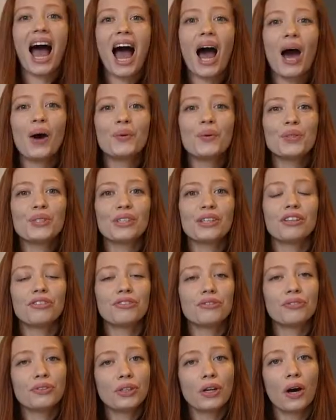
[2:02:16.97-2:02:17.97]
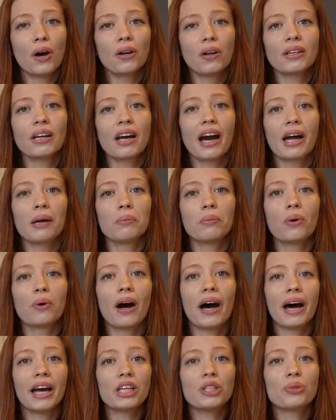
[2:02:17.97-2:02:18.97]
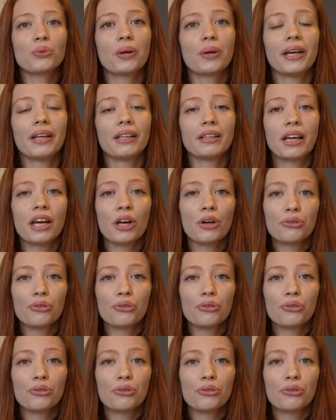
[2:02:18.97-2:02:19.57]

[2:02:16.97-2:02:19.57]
out of non-carbohydrate